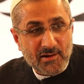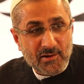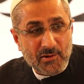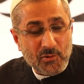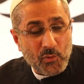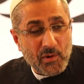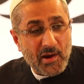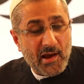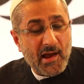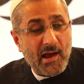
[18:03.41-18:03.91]

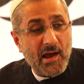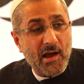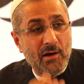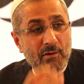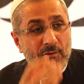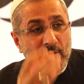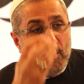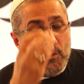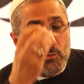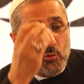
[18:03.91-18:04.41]
We have
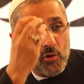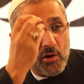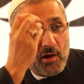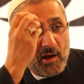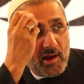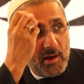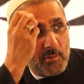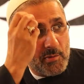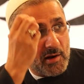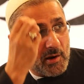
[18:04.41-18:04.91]
ilmul
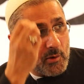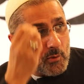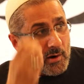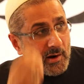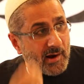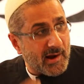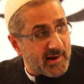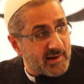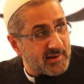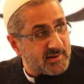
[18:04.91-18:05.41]
ghaib in our
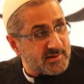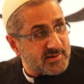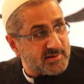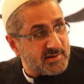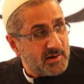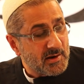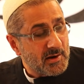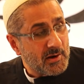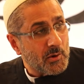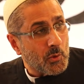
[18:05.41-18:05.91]
hands.
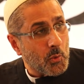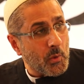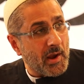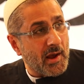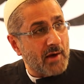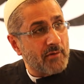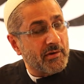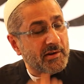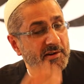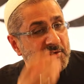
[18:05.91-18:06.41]
We
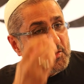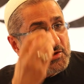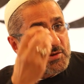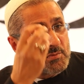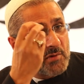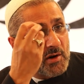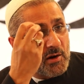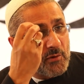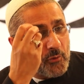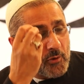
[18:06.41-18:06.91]
have
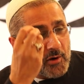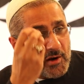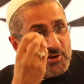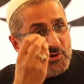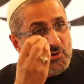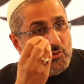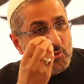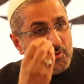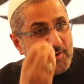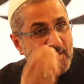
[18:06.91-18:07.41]
isma for us
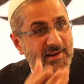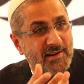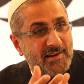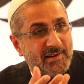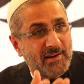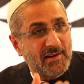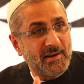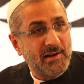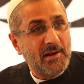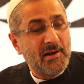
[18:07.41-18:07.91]
to
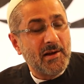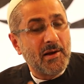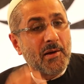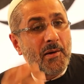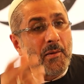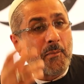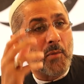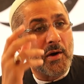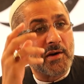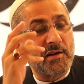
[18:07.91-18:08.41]
take.
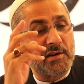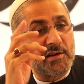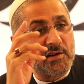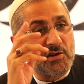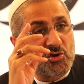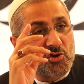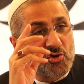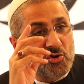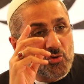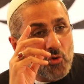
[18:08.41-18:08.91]
But it
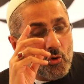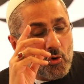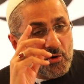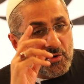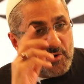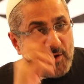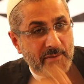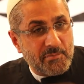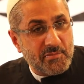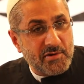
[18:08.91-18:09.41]
is so
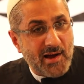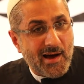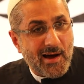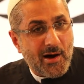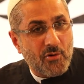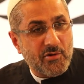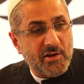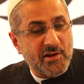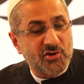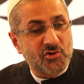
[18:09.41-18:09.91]
dimmed
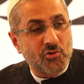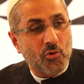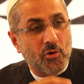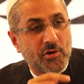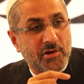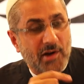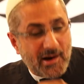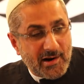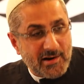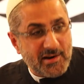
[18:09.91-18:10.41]
down and so
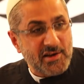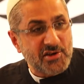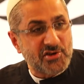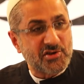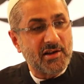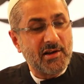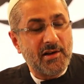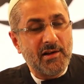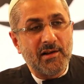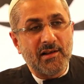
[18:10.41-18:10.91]
tarnished
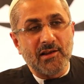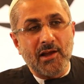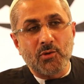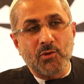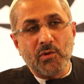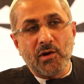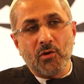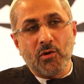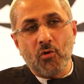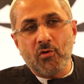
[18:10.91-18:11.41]
that
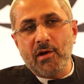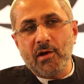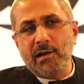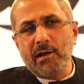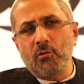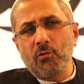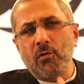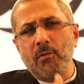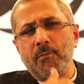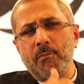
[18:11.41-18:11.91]
we look at
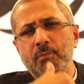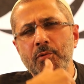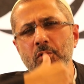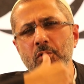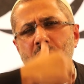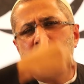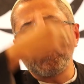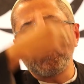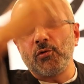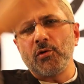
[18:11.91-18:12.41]
our
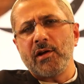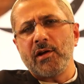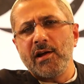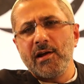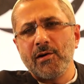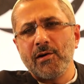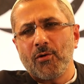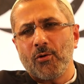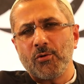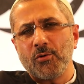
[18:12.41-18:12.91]
beautiful
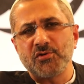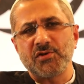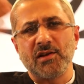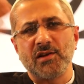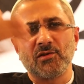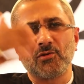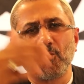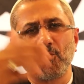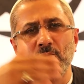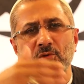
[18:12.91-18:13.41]
heroes
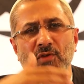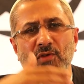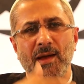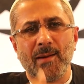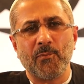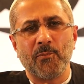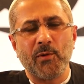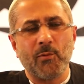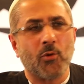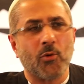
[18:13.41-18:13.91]
and through
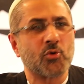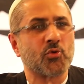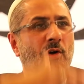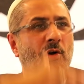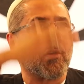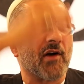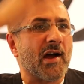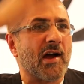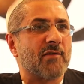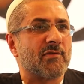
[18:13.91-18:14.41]
them we want to
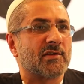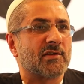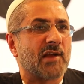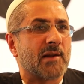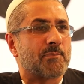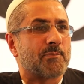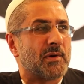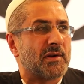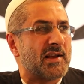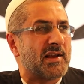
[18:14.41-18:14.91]
arrive at
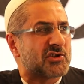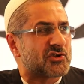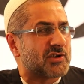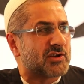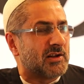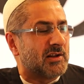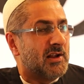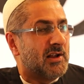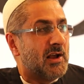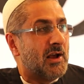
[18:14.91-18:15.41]
that
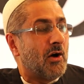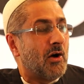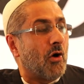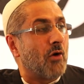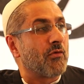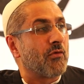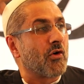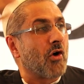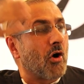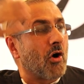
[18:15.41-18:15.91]
pedestal
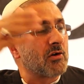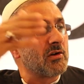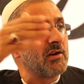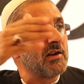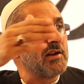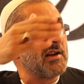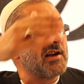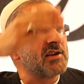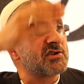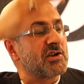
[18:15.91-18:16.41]
of
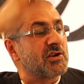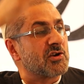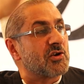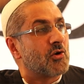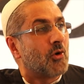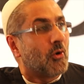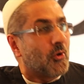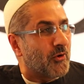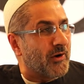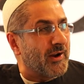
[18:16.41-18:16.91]
godliness and
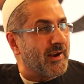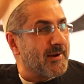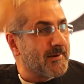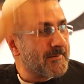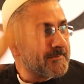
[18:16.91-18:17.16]
glory.